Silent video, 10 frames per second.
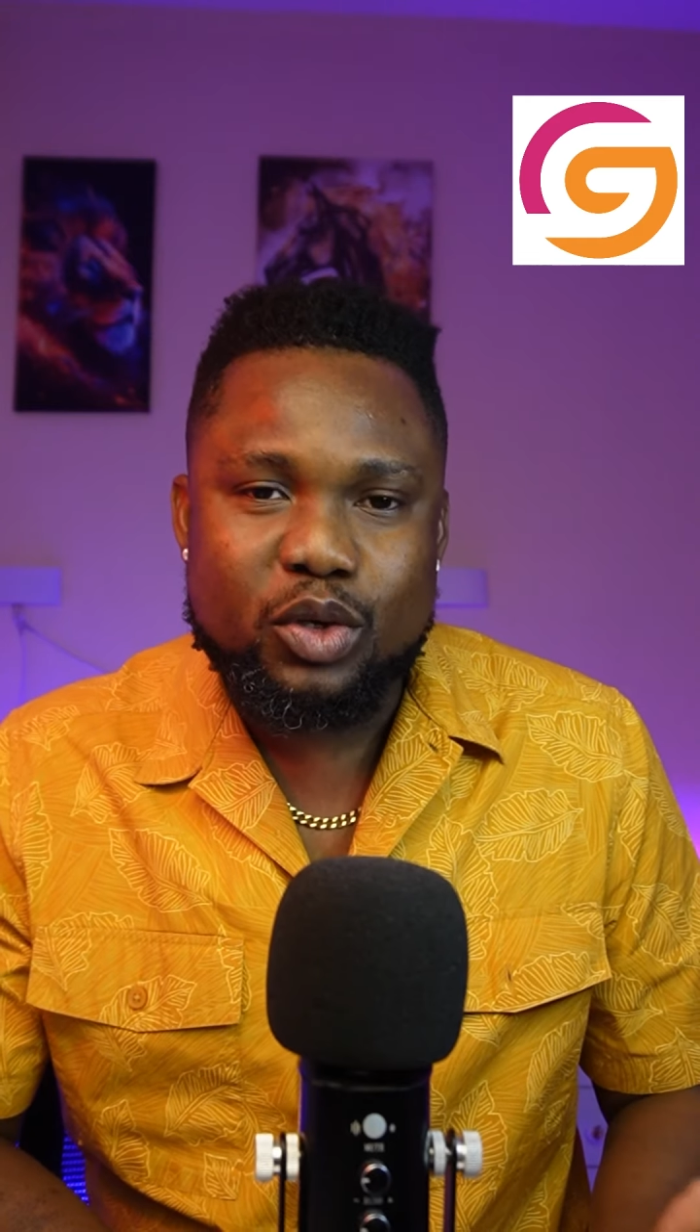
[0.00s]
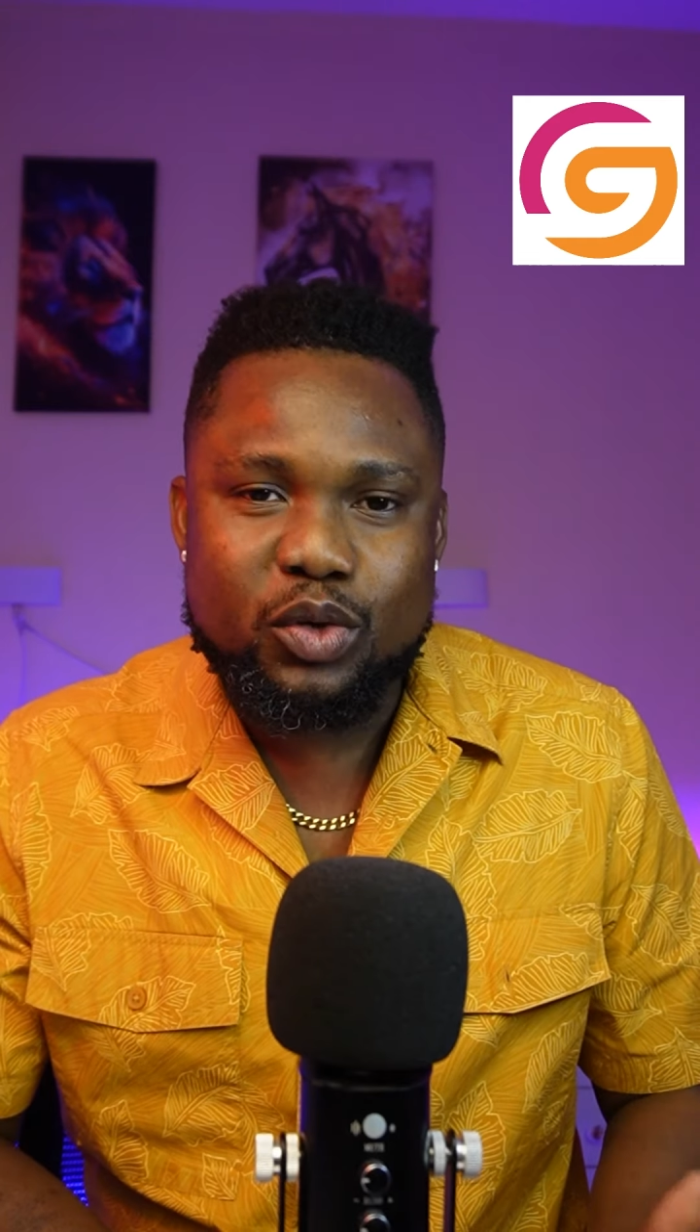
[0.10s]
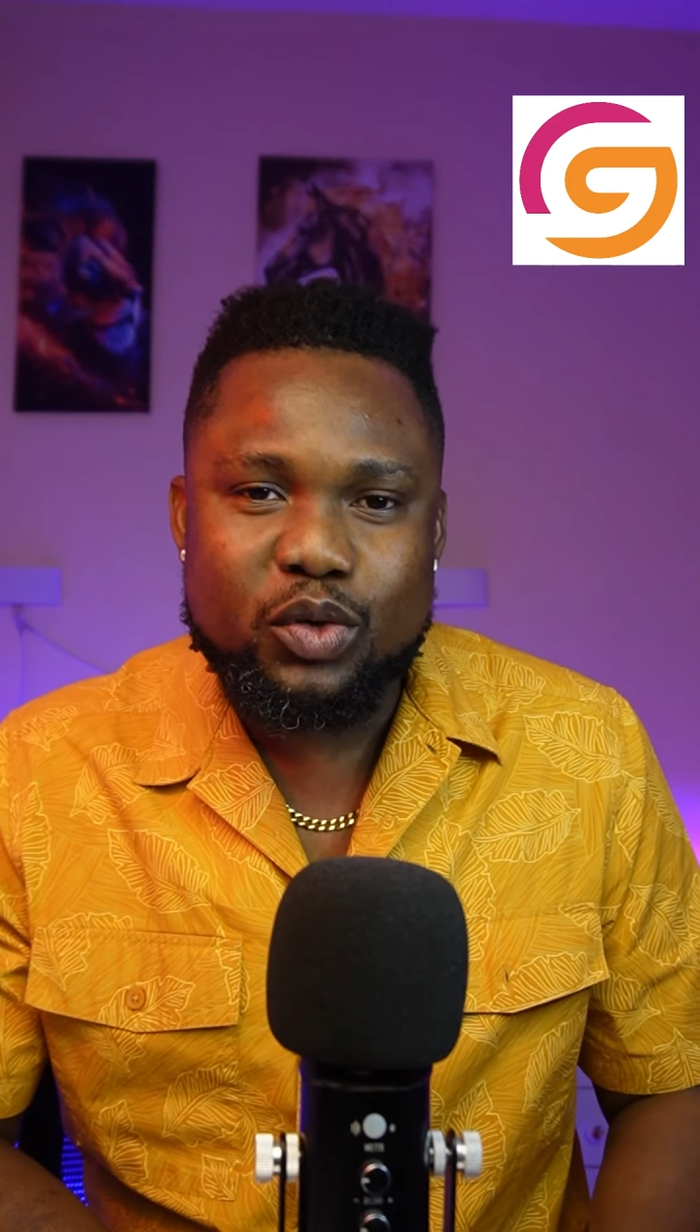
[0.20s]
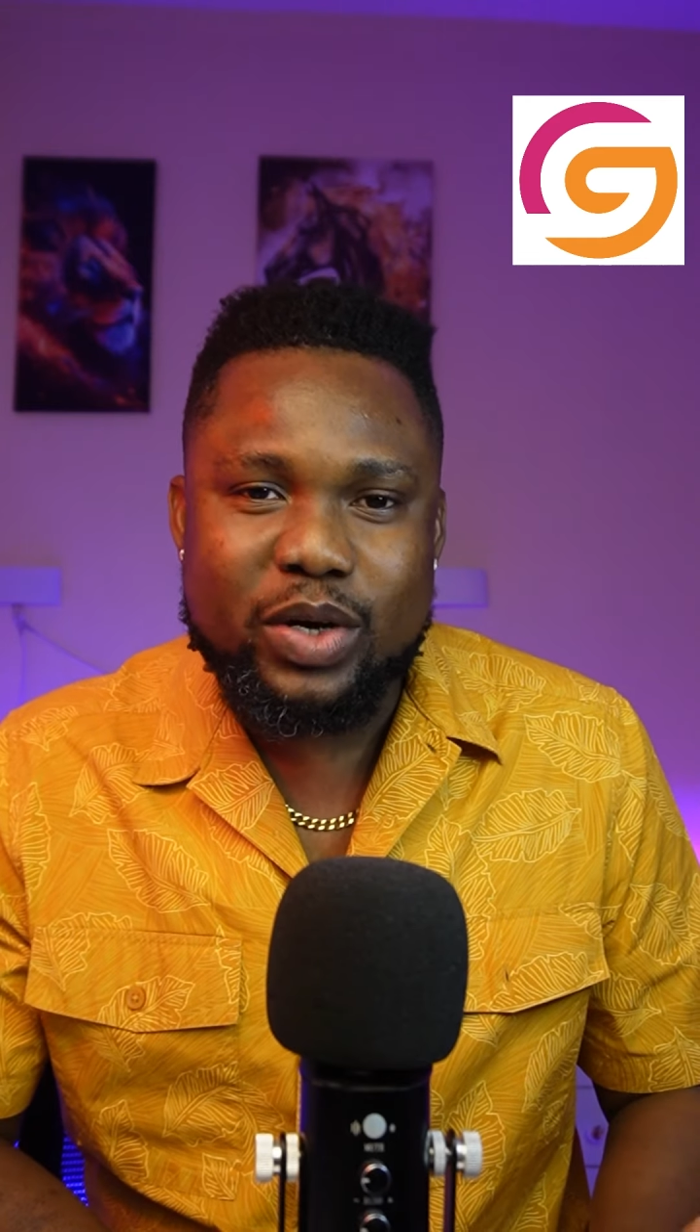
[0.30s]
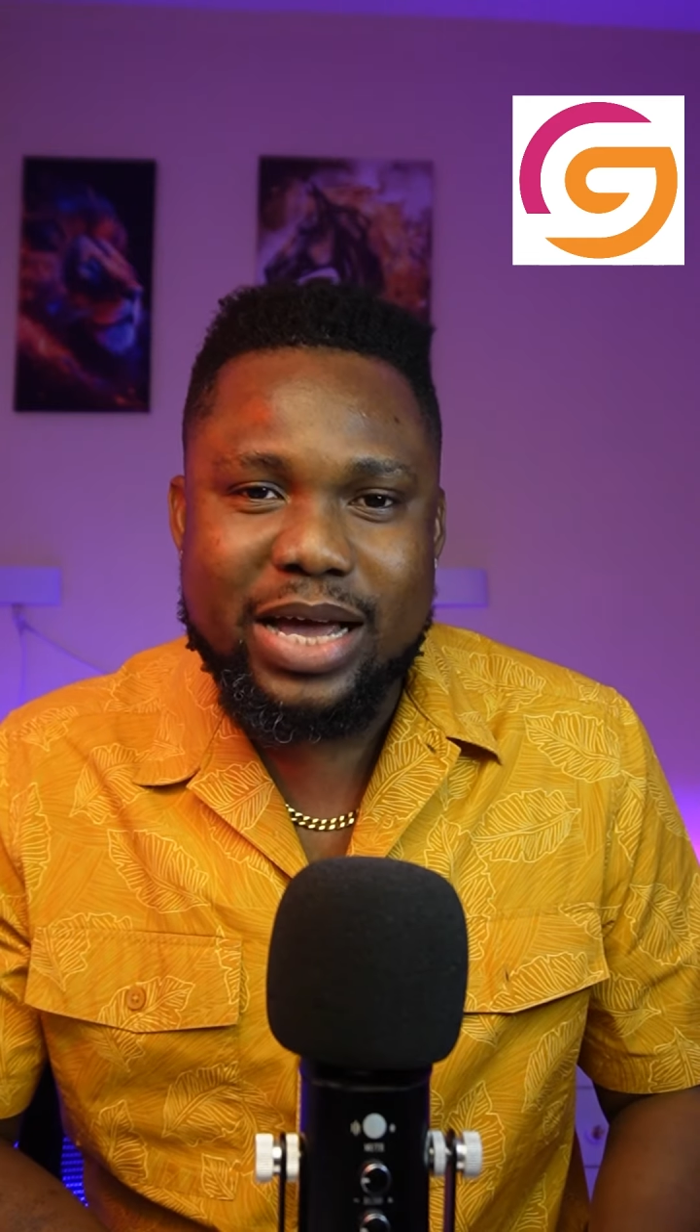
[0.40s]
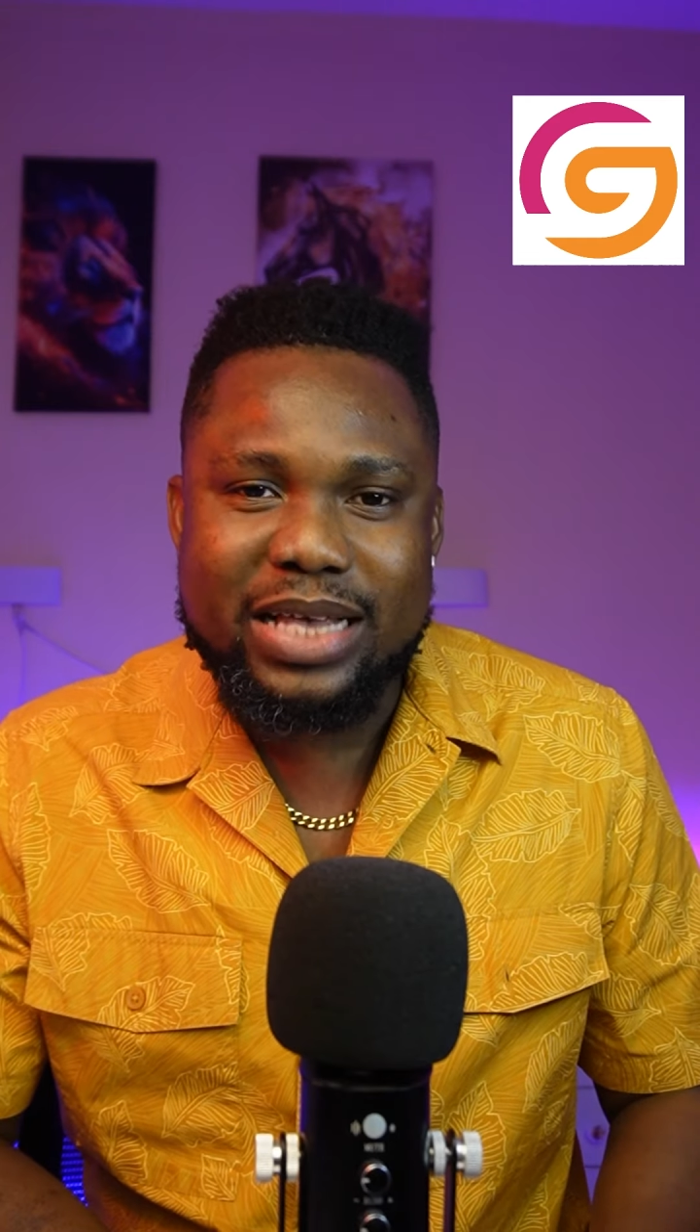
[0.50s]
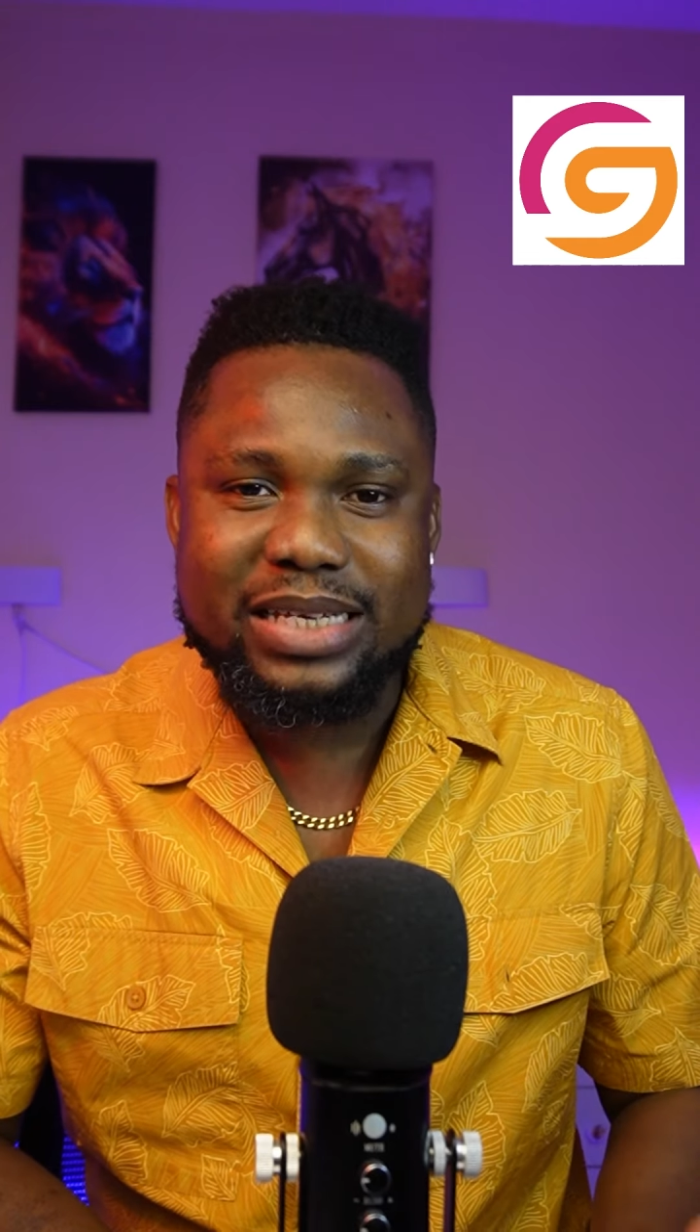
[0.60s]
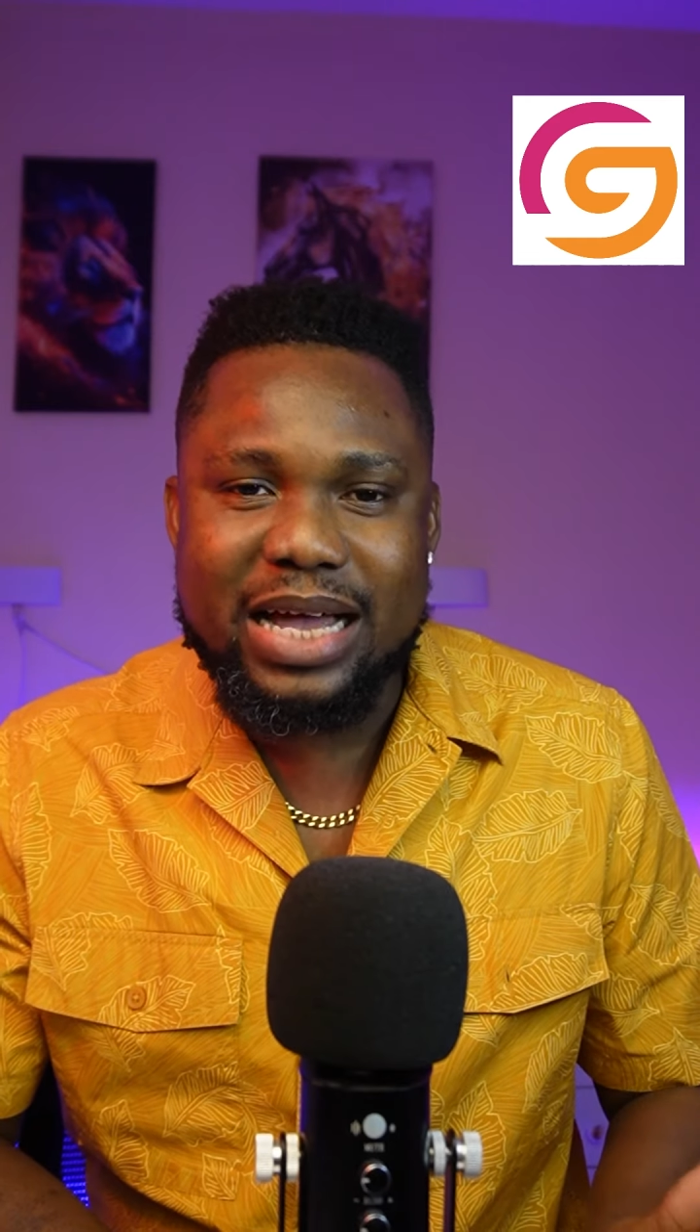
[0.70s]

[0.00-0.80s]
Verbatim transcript: you guys